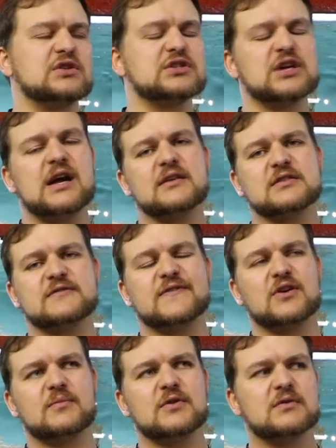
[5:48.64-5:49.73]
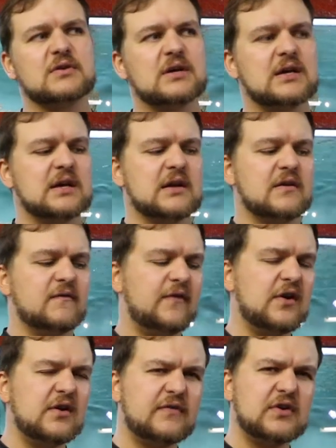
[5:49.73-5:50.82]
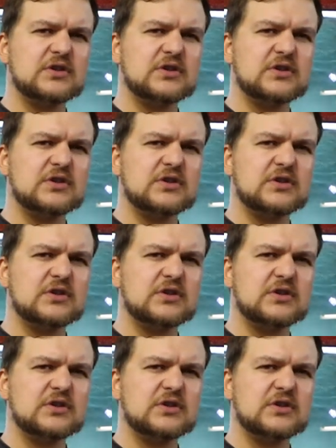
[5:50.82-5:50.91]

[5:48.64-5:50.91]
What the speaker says: giant, it's phenomenal. Very, very